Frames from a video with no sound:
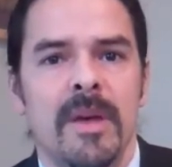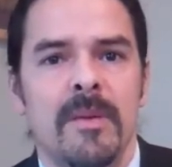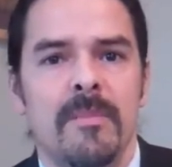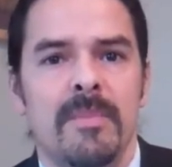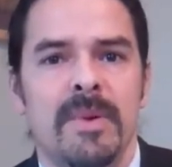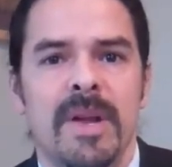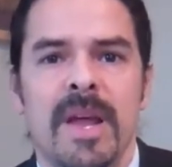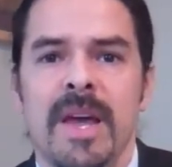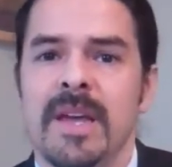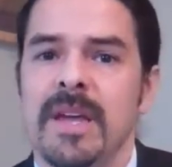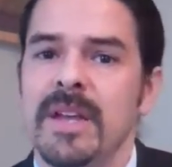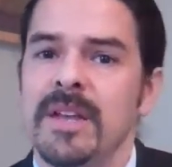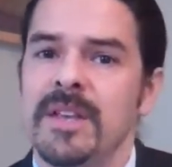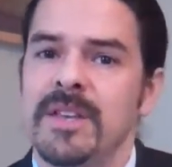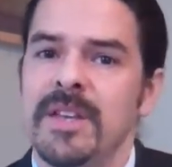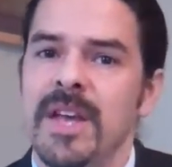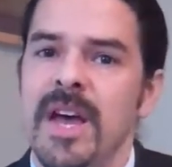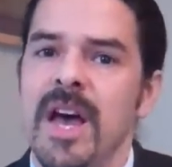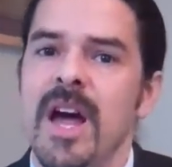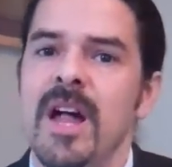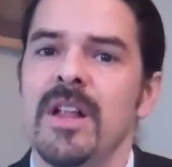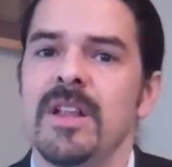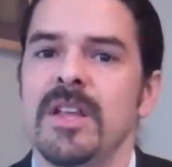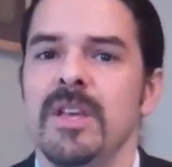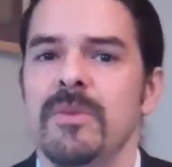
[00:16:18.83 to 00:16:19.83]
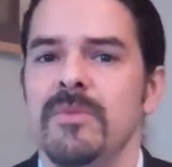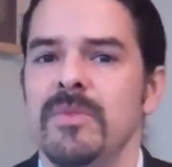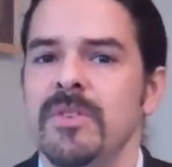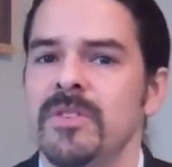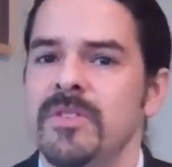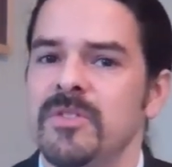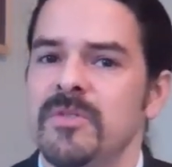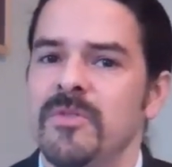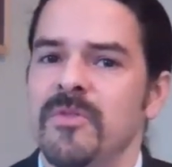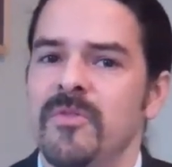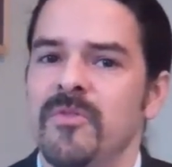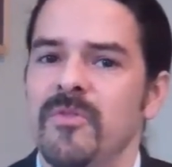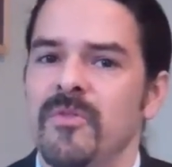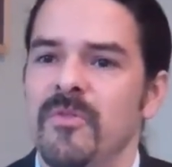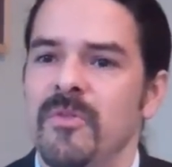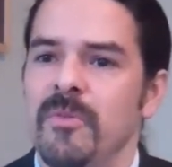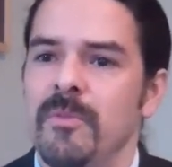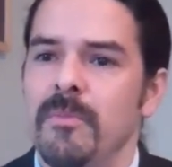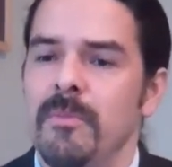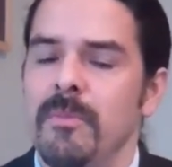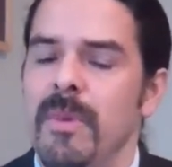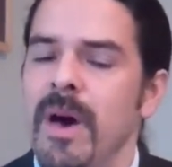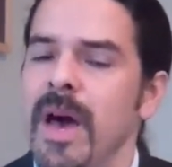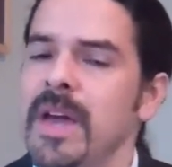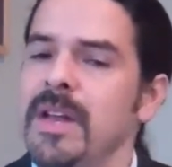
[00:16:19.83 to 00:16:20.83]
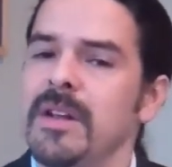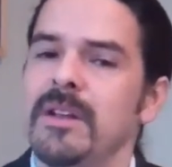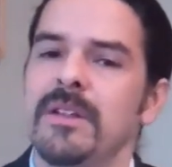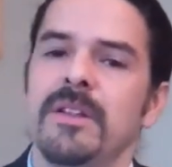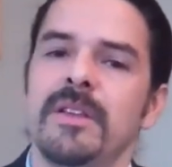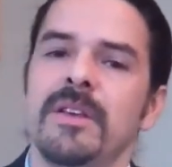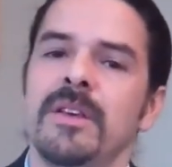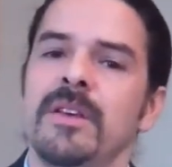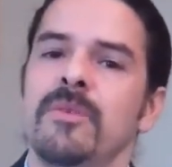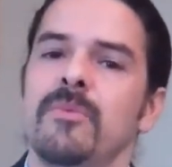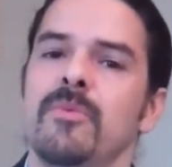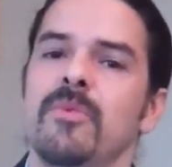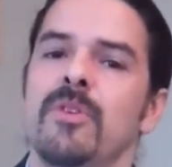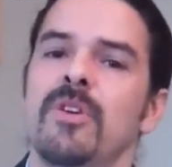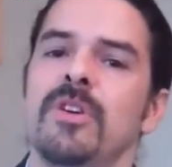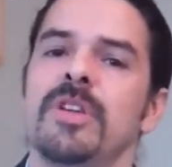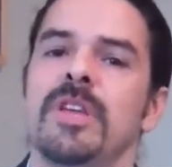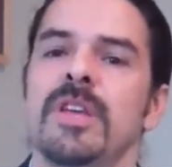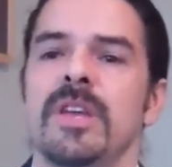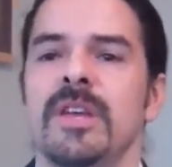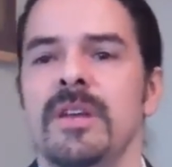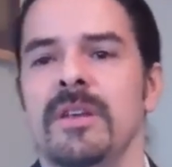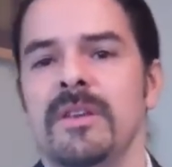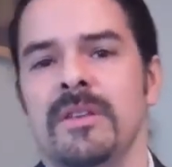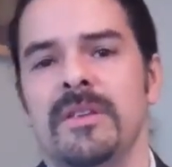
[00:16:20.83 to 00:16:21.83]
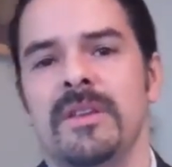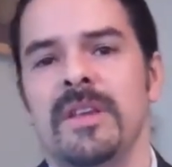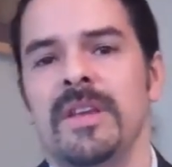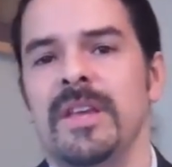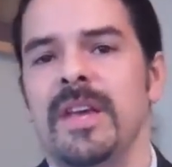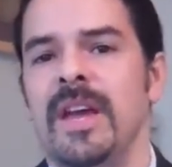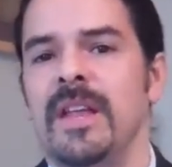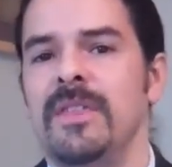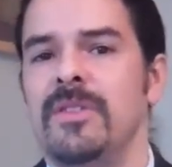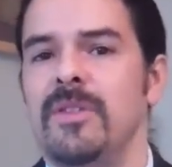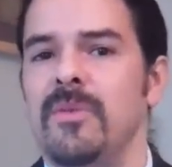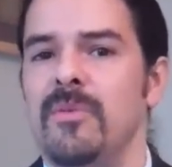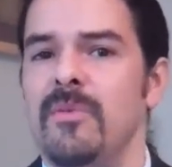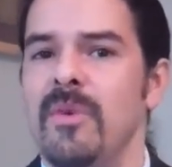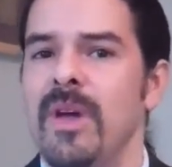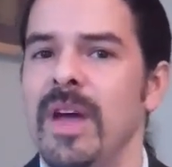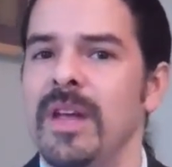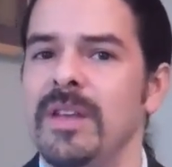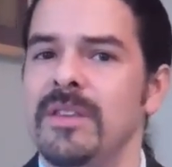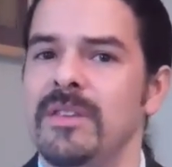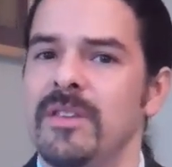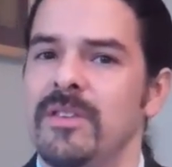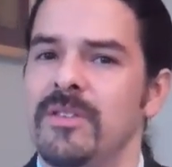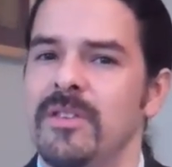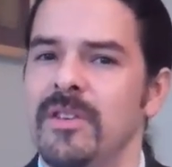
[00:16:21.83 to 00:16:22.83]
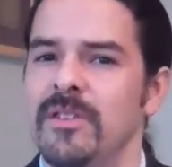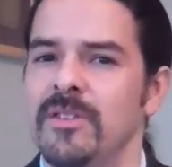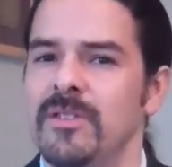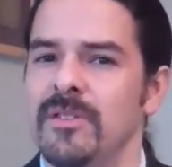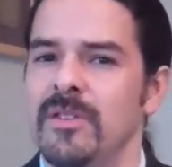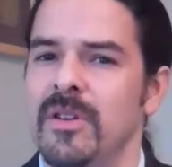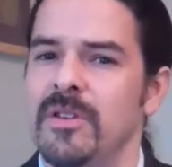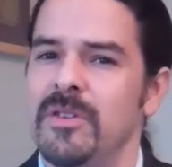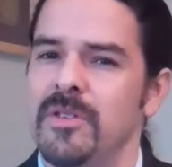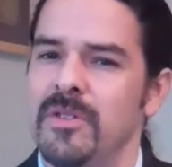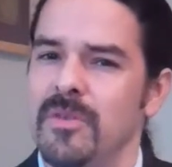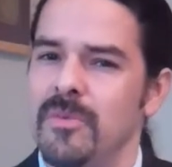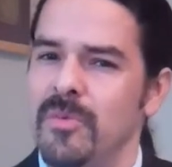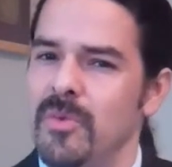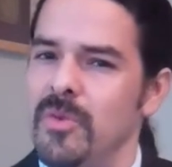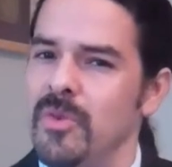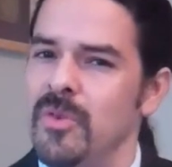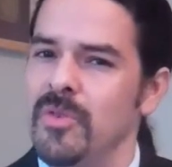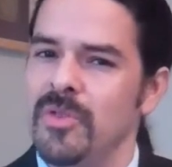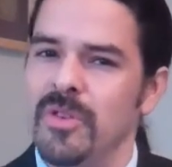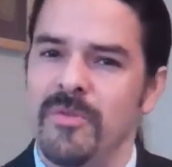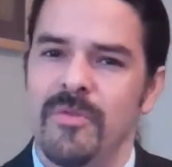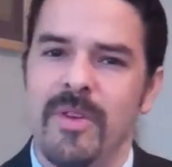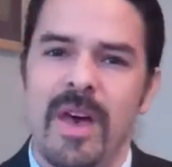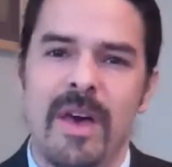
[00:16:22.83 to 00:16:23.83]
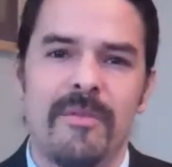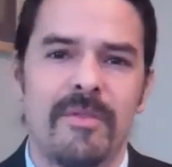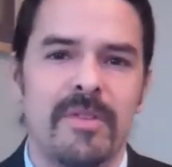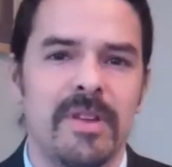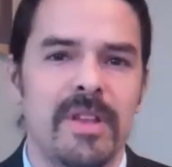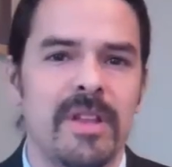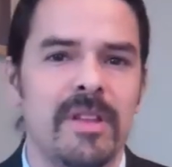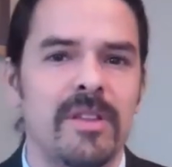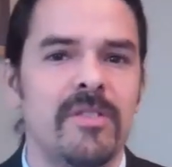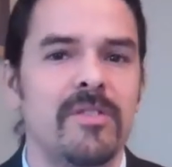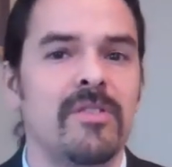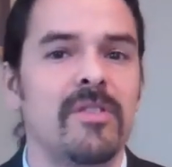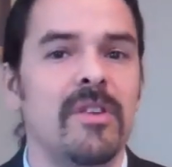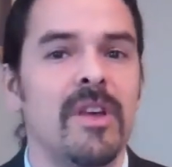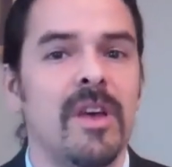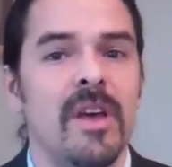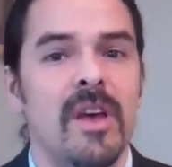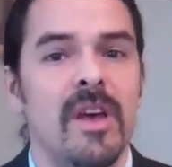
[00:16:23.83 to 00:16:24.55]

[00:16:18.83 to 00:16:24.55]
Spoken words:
But I could tell he was mightily working to get the right decision under the rules of evidence,